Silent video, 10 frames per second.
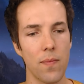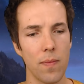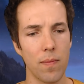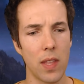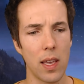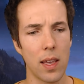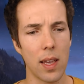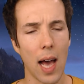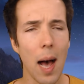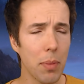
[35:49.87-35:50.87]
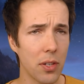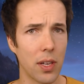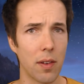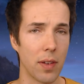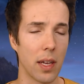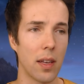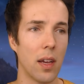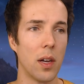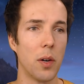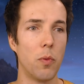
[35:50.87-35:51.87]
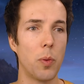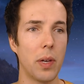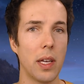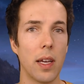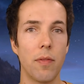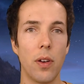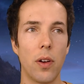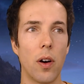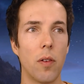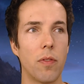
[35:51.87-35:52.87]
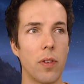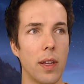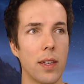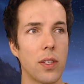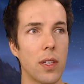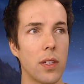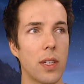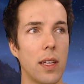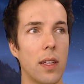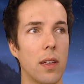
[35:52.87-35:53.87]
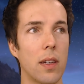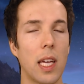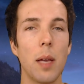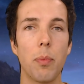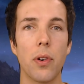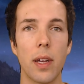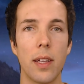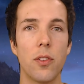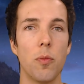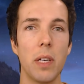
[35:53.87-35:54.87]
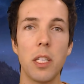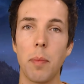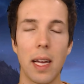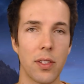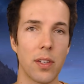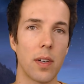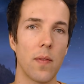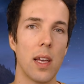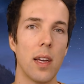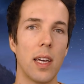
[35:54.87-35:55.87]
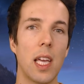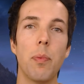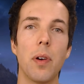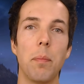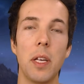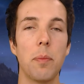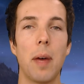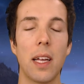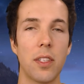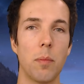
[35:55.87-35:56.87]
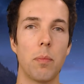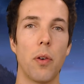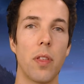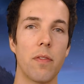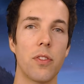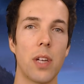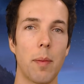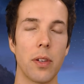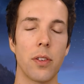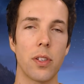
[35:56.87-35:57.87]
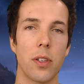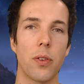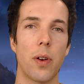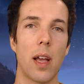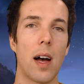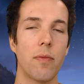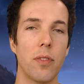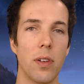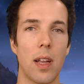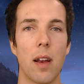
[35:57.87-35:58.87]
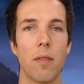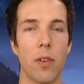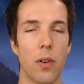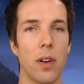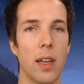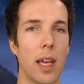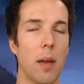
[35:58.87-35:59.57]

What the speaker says: The opposite of it would be if you go, for instance, Keeper into Beastmaster. Keeper and Beastmaster both have summons, so they offer a lot of early game